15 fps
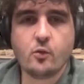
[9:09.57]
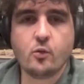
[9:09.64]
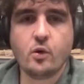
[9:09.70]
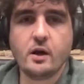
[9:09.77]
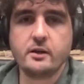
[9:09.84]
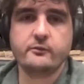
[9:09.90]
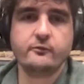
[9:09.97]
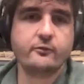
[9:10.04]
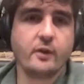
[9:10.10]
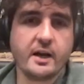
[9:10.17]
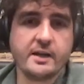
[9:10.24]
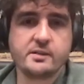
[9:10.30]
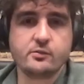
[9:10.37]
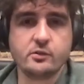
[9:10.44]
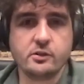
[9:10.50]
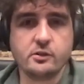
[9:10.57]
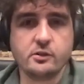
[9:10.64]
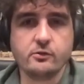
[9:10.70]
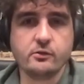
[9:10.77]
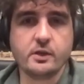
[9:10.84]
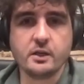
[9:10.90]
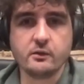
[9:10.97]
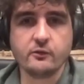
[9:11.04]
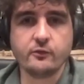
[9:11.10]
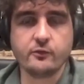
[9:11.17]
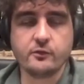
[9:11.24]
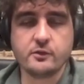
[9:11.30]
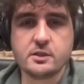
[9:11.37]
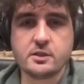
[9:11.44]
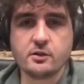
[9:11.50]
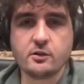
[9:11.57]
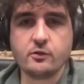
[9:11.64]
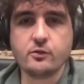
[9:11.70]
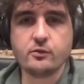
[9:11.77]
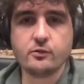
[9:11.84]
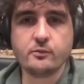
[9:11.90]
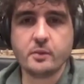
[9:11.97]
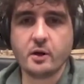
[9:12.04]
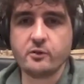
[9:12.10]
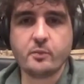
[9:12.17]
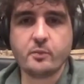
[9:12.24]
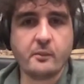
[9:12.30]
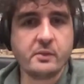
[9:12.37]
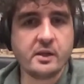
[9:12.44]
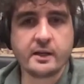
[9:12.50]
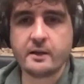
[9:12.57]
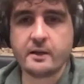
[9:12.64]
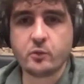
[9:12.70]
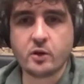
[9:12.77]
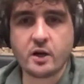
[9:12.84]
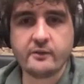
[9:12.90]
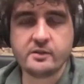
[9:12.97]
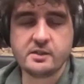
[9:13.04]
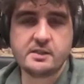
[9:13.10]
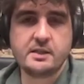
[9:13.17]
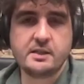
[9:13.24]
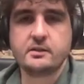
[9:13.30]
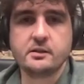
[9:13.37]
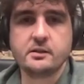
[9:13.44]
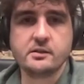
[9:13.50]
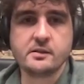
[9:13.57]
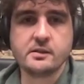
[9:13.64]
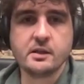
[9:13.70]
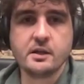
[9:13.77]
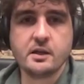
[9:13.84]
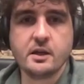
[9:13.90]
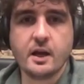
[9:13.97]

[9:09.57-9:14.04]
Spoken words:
what advice would you give to both public and private sectors